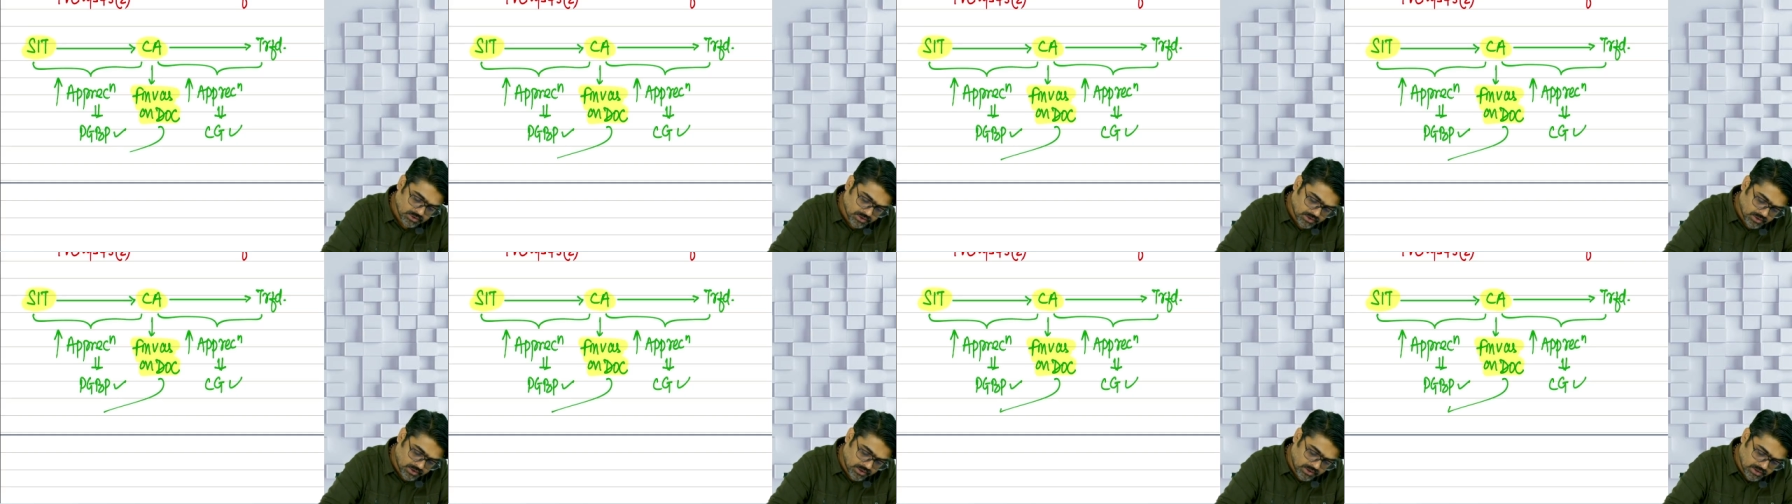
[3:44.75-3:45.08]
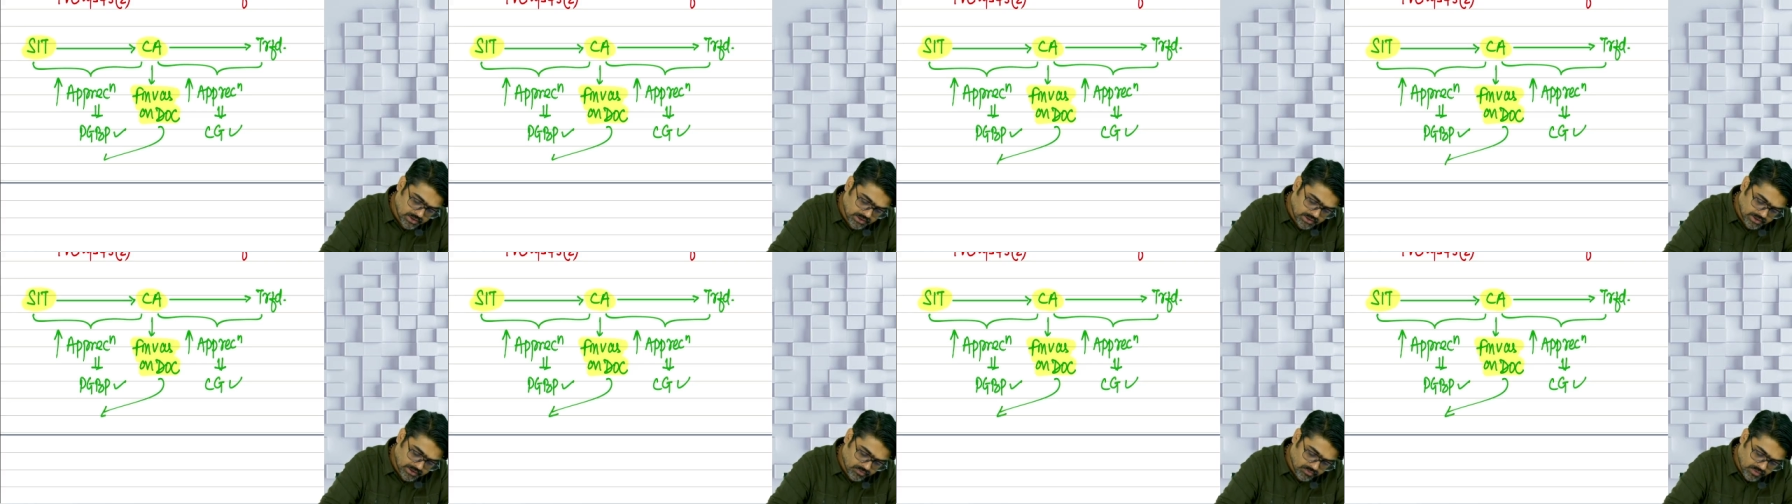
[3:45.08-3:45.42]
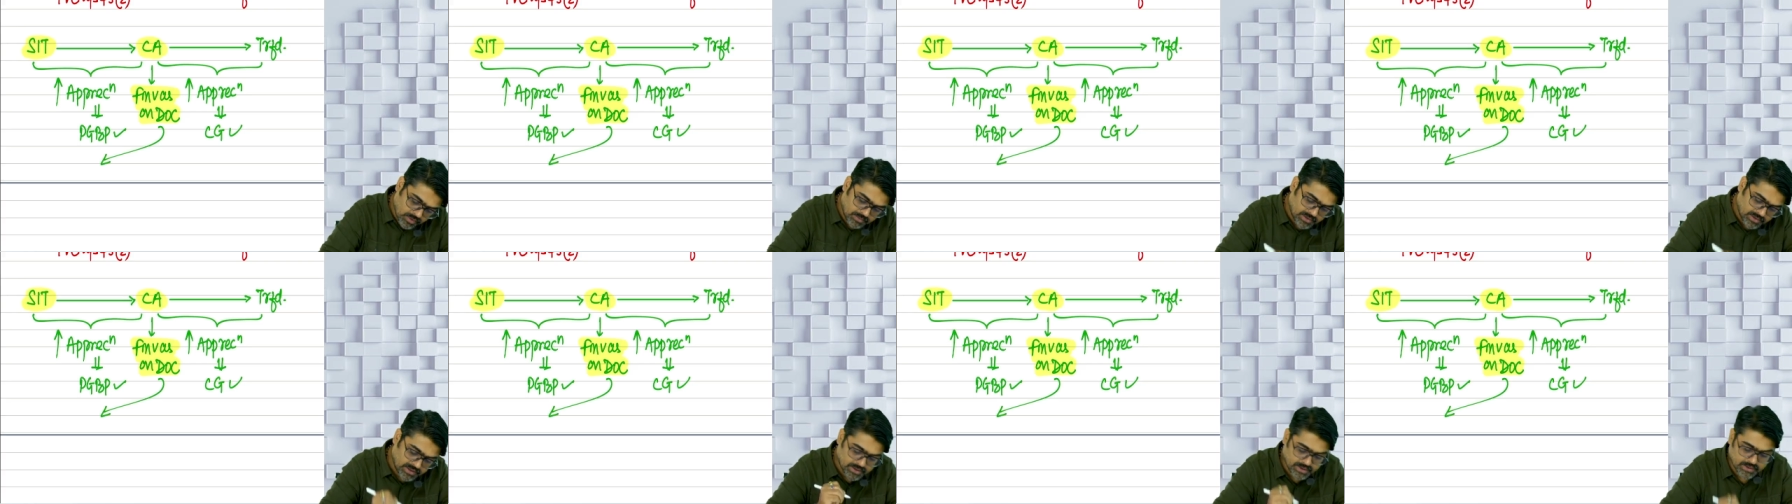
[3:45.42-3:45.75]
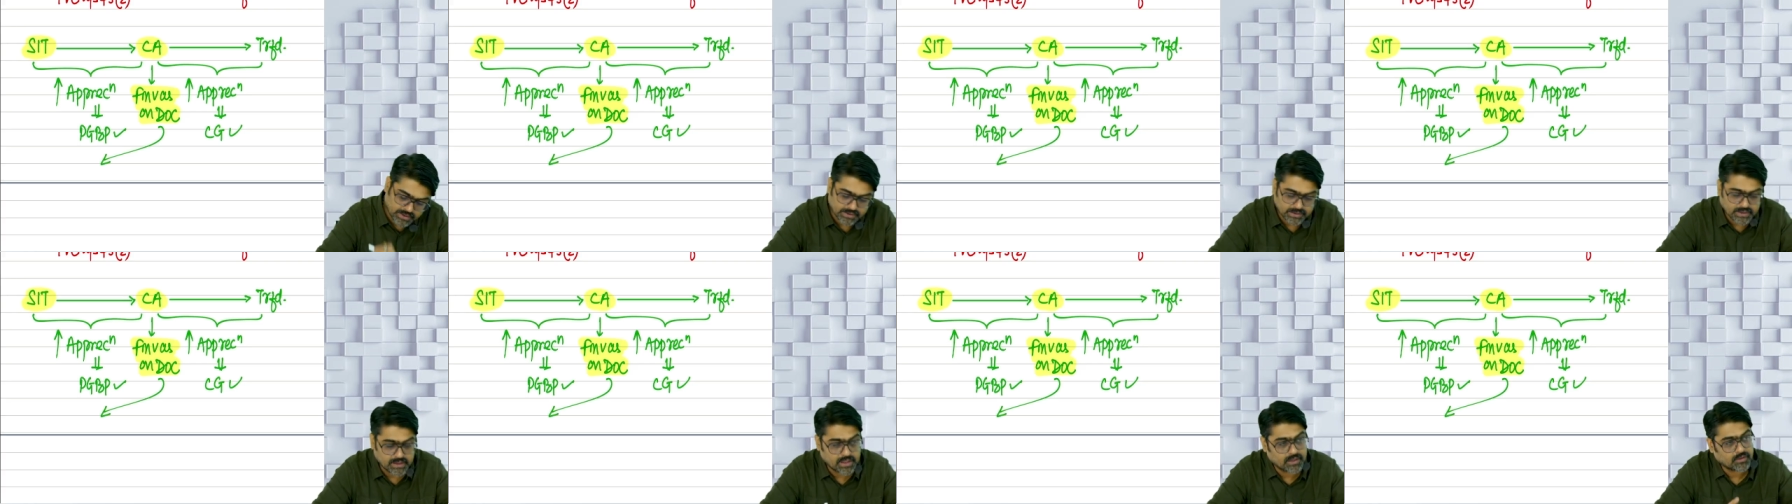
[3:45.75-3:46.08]
Here it will be
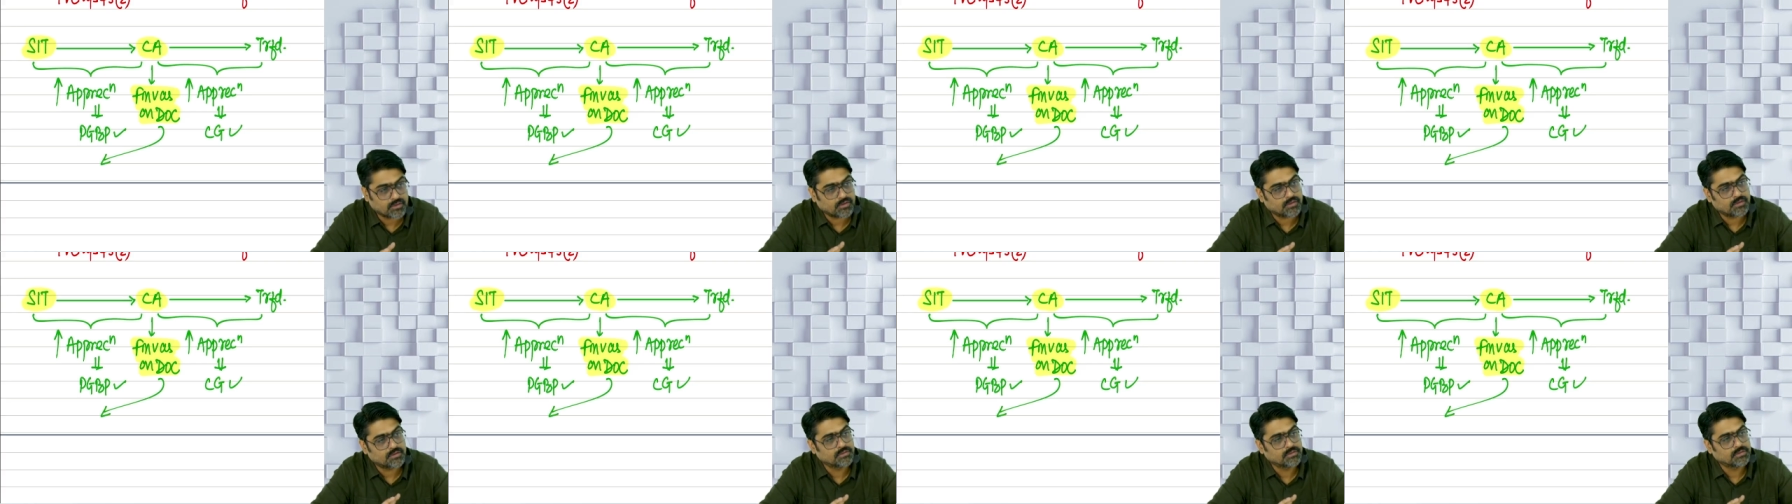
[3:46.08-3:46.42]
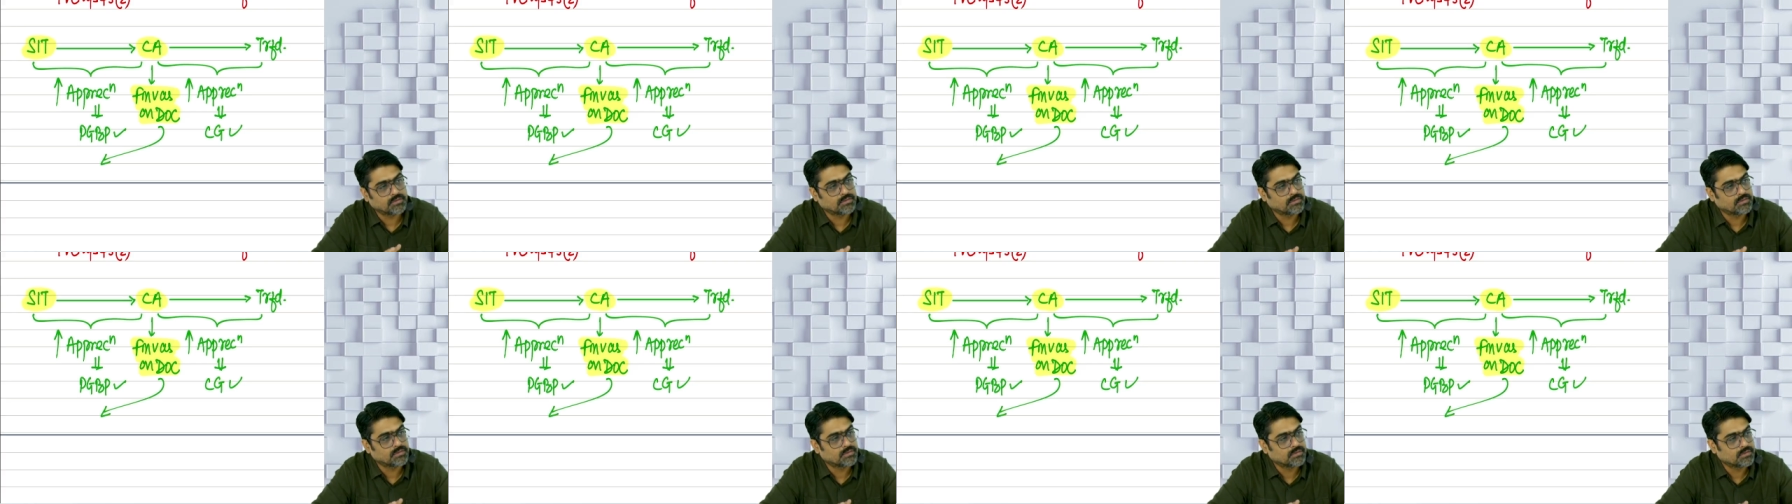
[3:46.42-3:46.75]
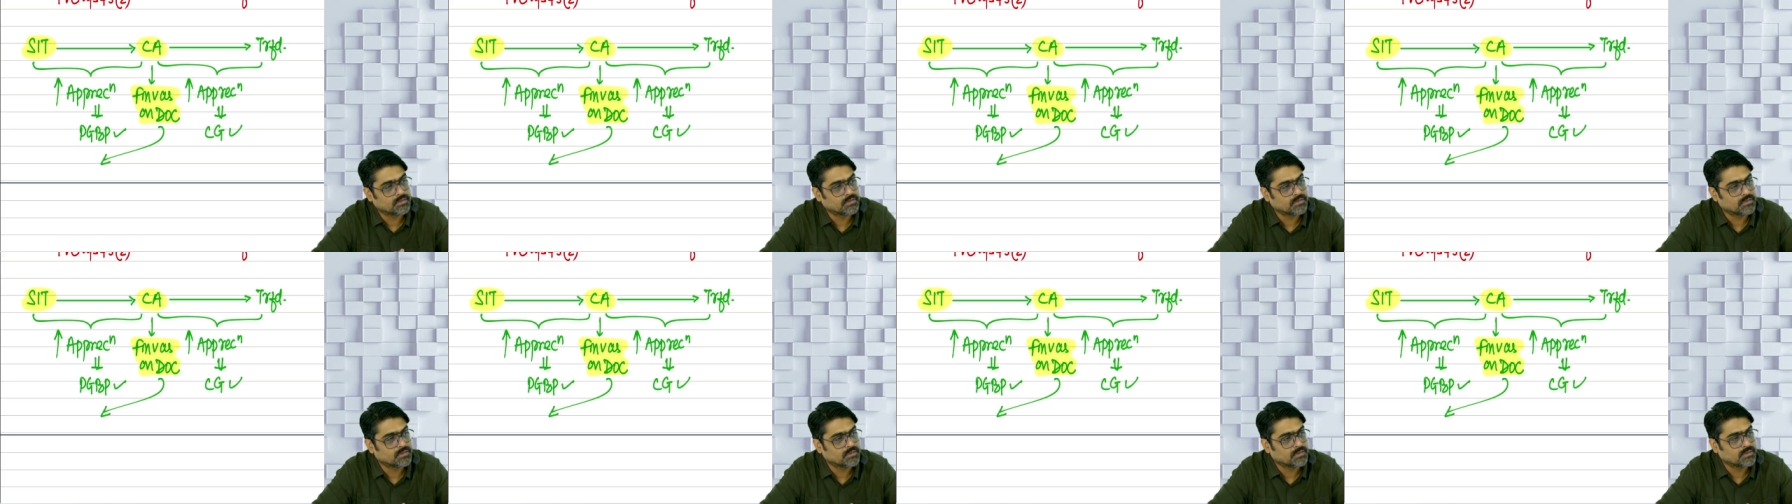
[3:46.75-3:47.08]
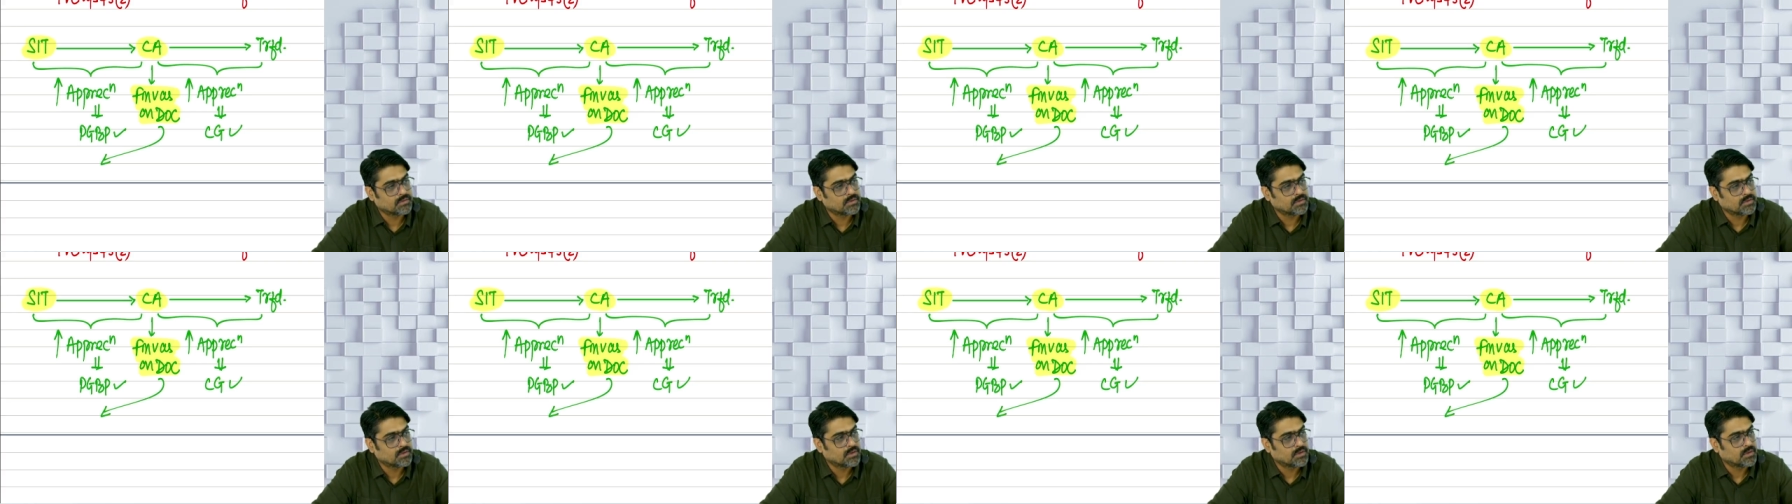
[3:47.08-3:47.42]
treated as
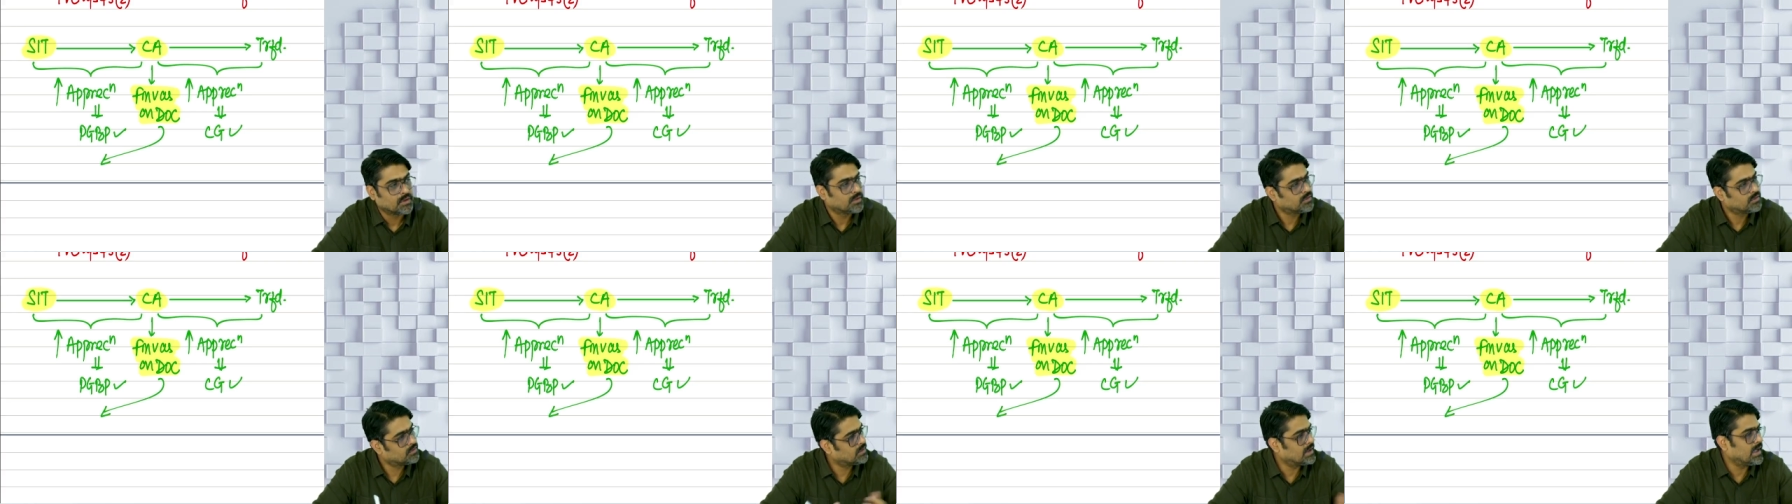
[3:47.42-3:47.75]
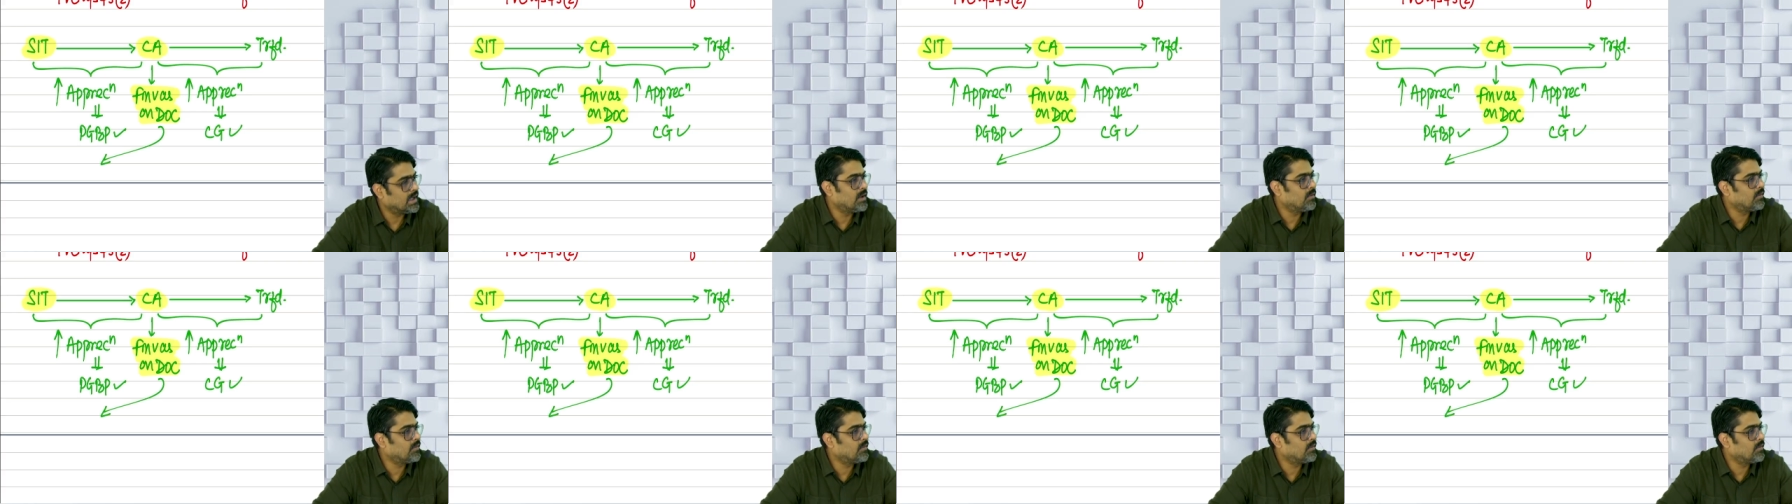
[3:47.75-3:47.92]
sale